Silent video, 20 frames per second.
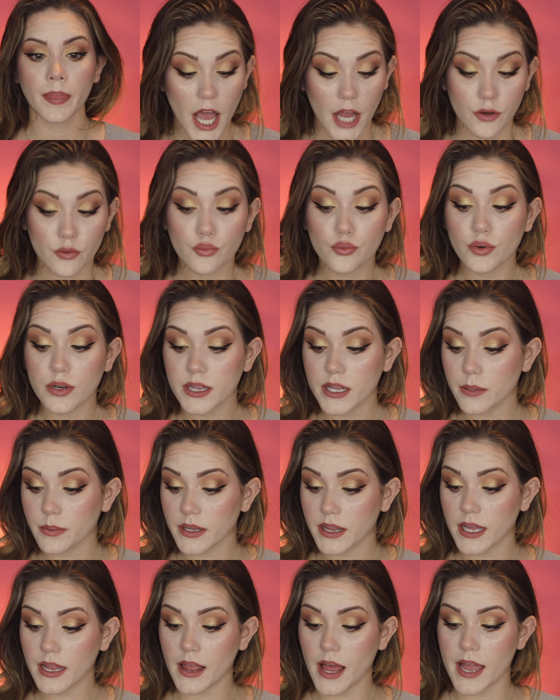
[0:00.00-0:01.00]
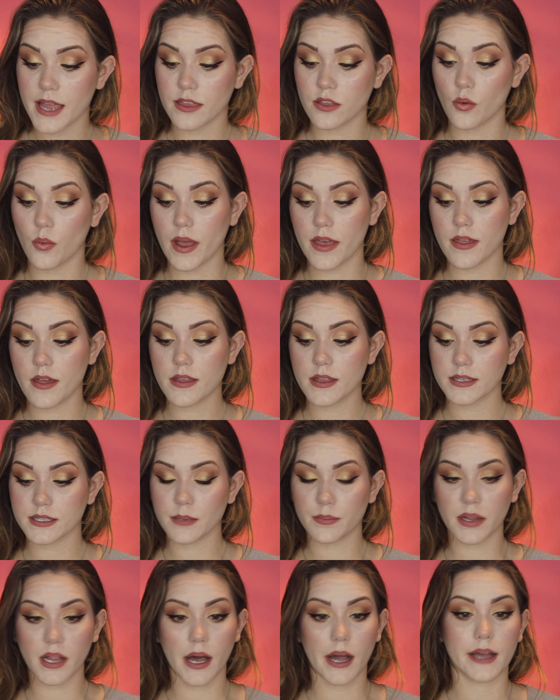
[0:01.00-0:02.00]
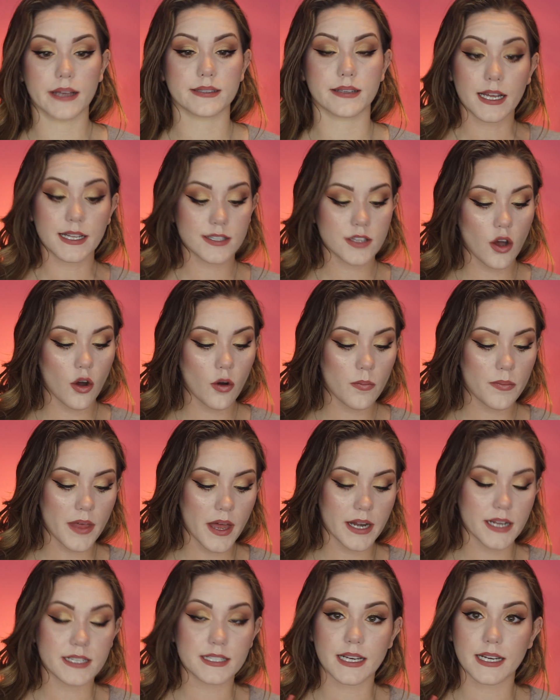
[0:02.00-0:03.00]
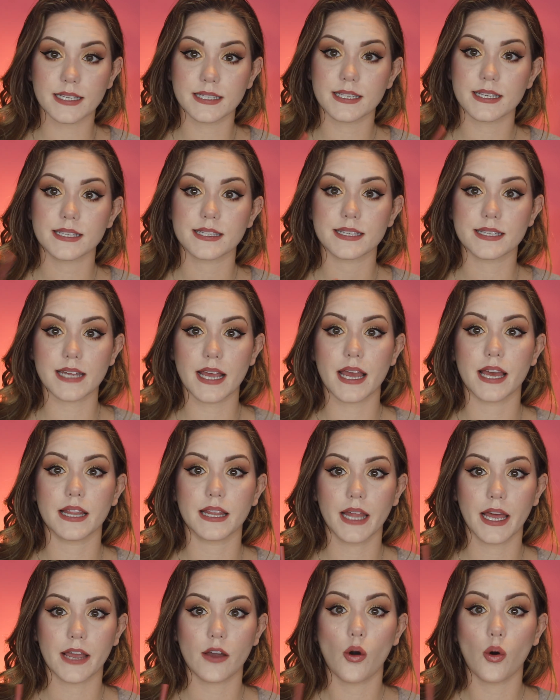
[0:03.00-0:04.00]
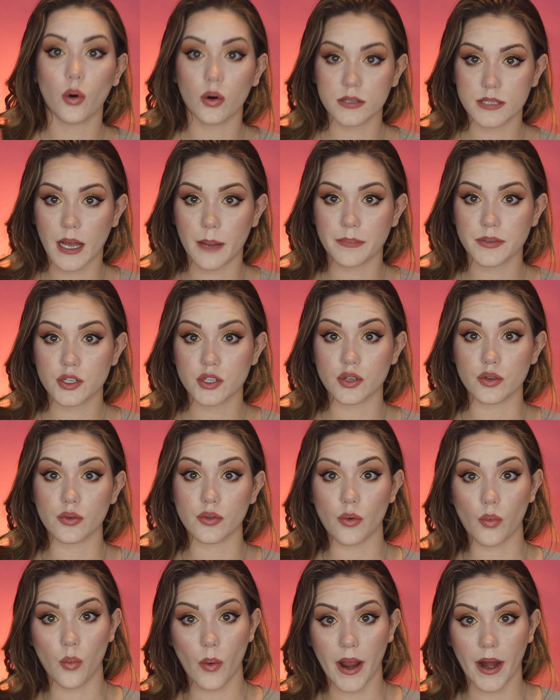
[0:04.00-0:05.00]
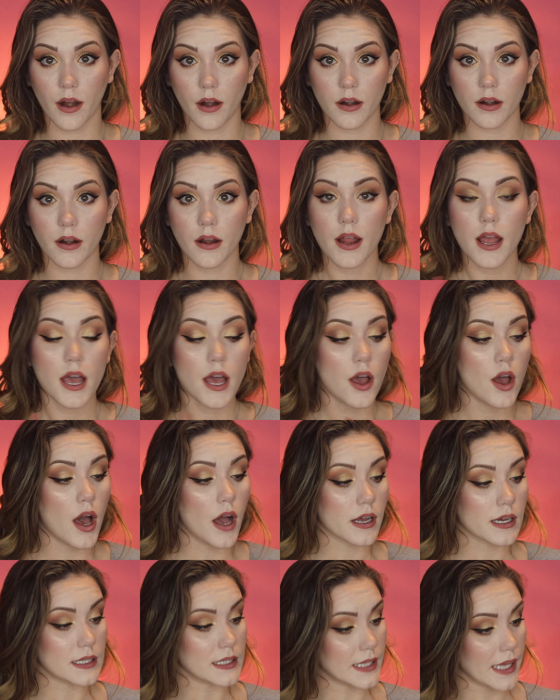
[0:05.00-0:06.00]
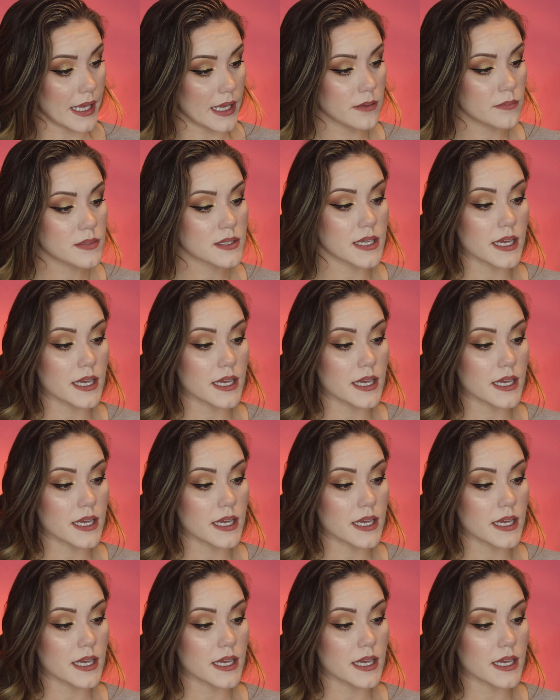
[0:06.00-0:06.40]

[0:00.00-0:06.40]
I really, really like the way that this applies. Let's hope that it does stand, like hold up to the wear claims.